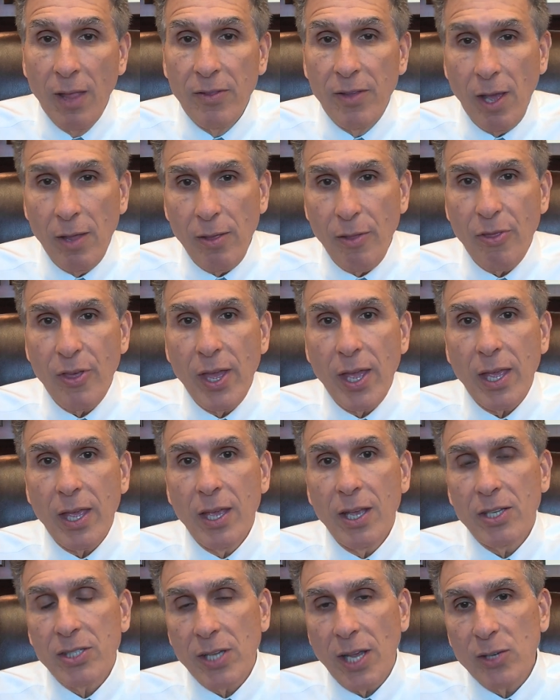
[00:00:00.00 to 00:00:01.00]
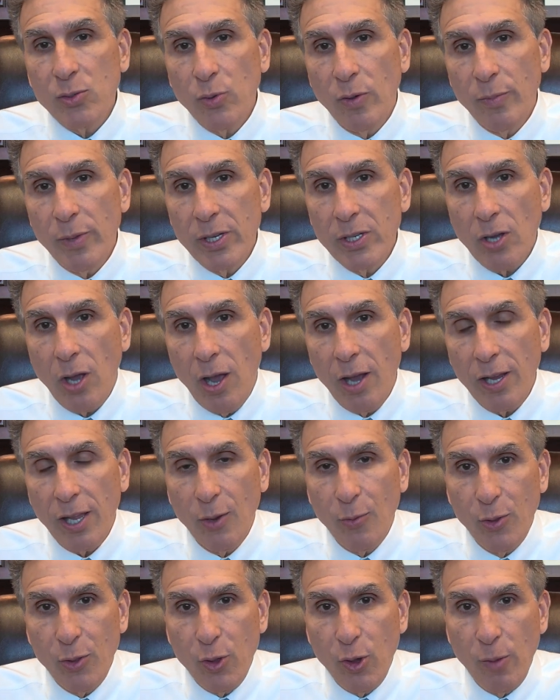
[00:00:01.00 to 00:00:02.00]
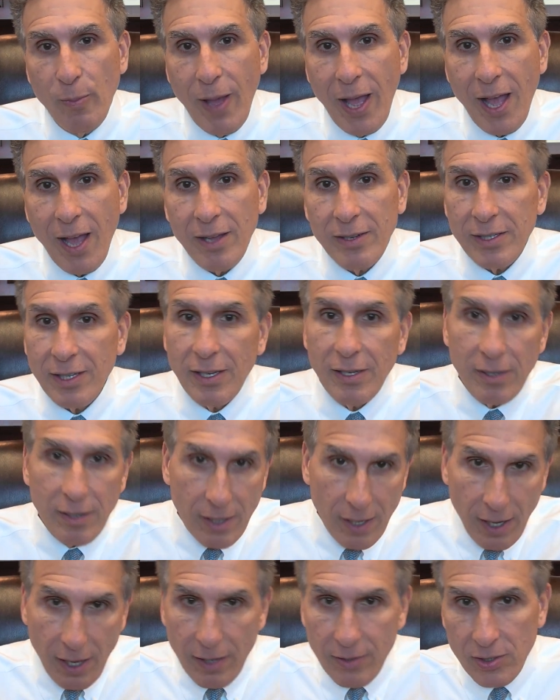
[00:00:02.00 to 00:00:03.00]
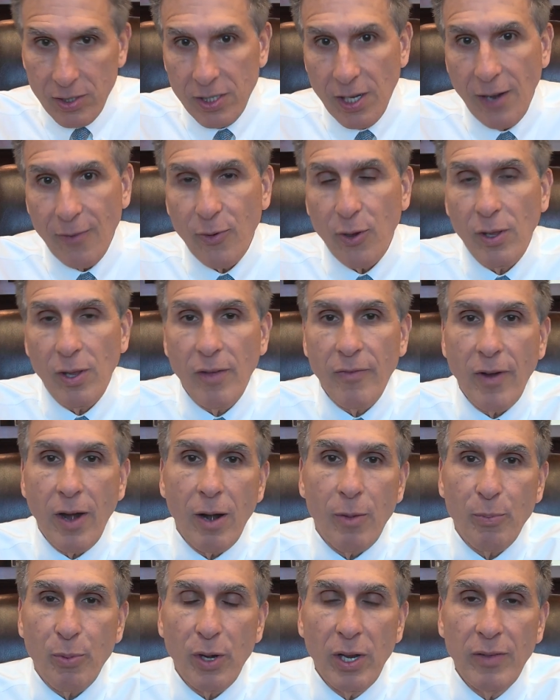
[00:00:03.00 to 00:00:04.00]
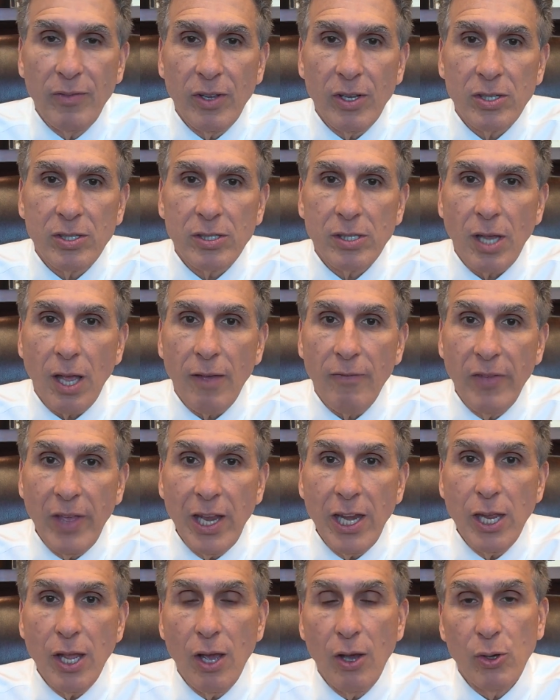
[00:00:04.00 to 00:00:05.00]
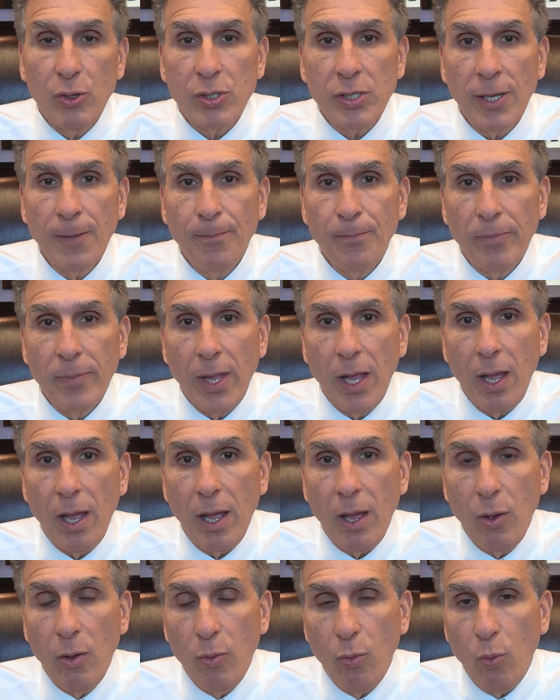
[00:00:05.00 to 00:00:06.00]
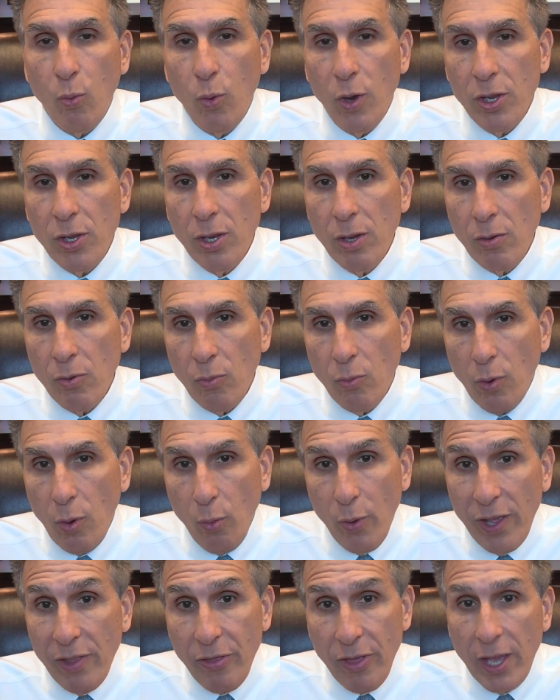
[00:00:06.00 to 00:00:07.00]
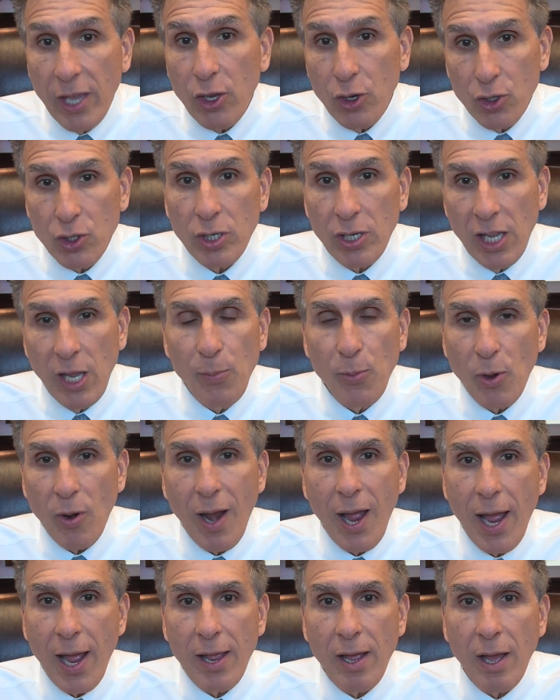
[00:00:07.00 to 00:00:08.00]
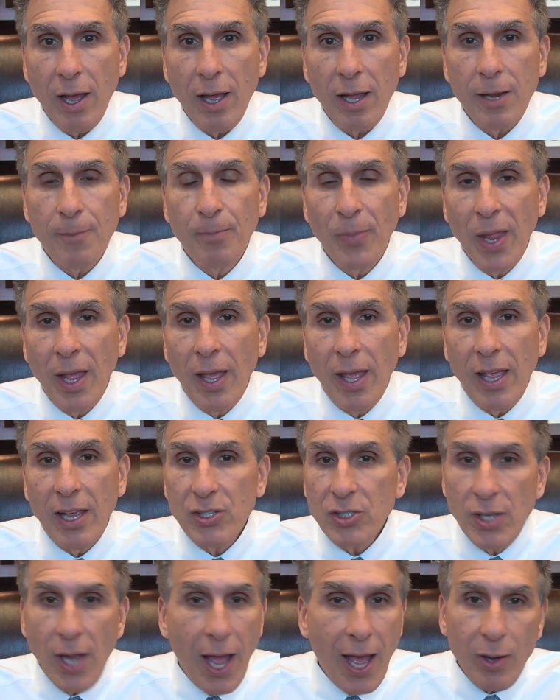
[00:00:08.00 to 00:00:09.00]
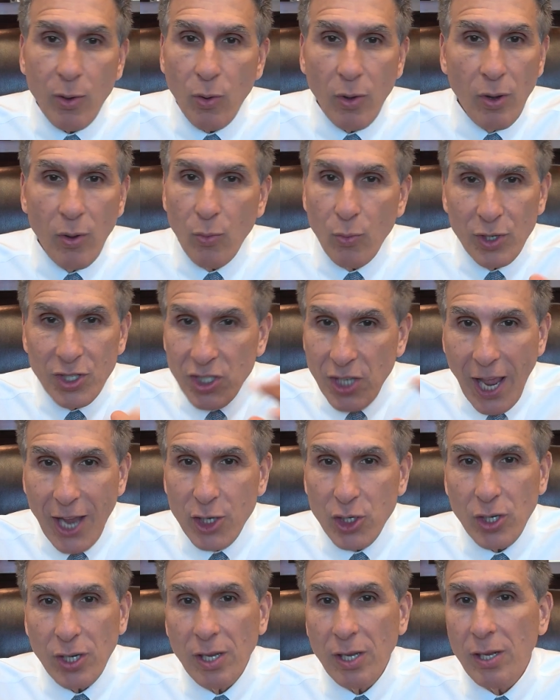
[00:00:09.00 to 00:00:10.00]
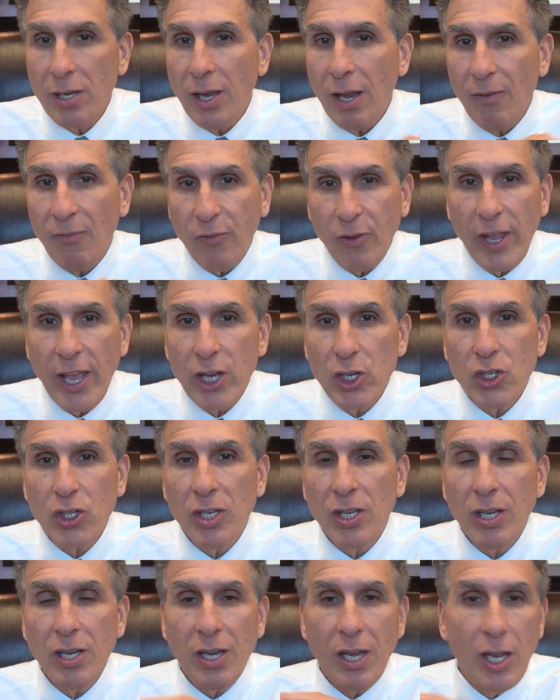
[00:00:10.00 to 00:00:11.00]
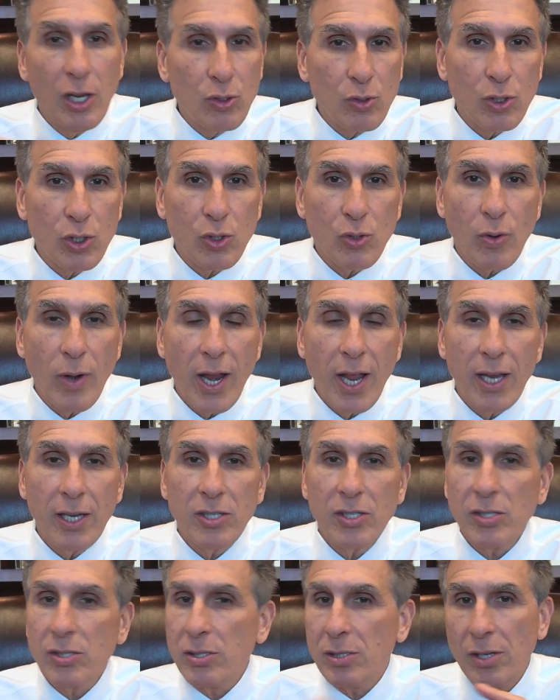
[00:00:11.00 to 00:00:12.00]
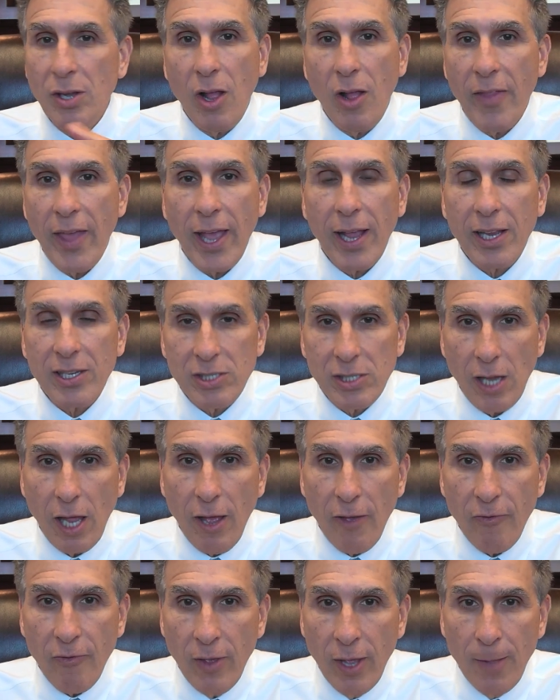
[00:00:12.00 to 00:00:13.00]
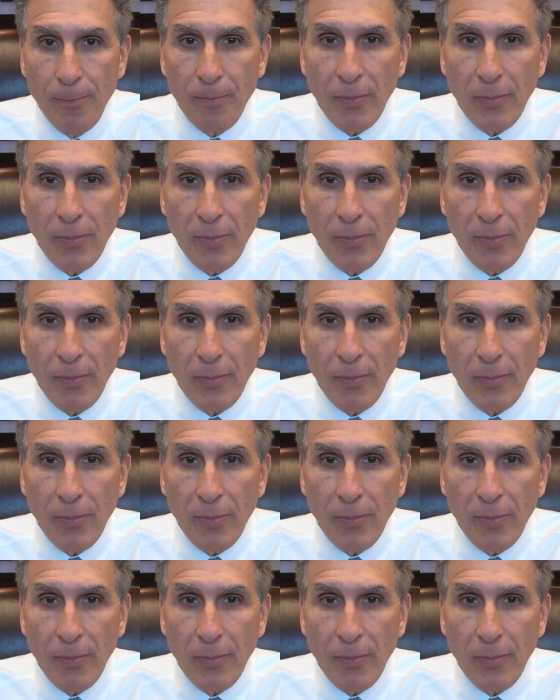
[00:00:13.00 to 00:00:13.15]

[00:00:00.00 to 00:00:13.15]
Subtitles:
The other thing is, as we've been talking with you about in several of our previous videos, what we think you should keep your eye on is not recession, inflation, interest rates, and all that stuff.